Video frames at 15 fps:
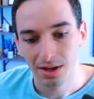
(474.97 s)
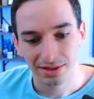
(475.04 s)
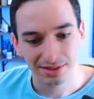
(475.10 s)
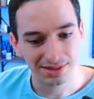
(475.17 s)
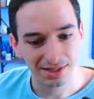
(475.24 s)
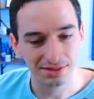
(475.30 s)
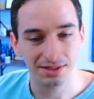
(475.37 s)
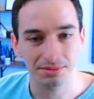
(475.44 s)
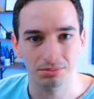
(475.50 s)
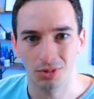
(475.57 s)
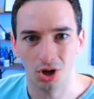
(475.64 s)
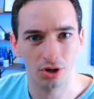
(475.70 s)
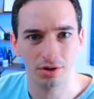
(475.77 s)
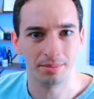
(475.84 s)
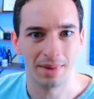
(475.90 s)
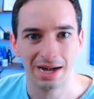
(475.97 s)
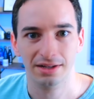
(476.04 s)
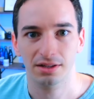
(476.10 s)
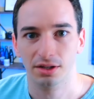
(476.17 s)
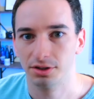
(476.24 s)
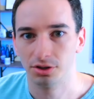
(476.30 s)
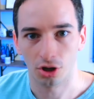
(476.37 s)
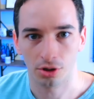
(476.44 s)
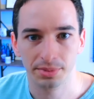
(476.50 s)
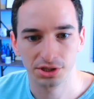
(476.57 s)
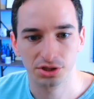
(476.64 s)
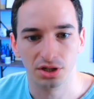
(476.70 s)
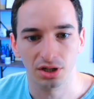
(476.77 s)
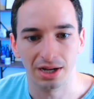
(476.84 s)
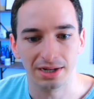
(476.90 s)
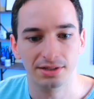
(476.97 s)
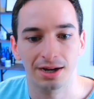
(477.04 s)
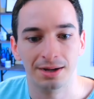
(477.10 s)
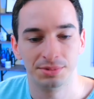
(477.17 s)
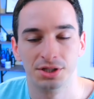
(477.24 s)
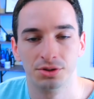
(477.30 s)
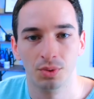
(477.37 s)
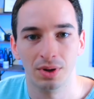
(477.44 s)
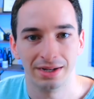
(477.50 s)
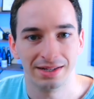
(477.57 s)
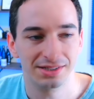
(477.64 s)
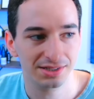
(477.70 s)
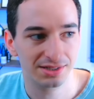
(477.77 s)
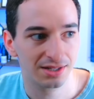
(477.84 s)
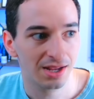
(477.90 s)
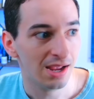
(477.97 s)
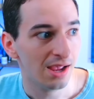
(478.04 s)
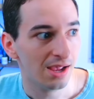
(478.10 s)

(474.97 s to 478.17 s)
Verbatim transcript: this doesn't automatically garbage collect object one. It just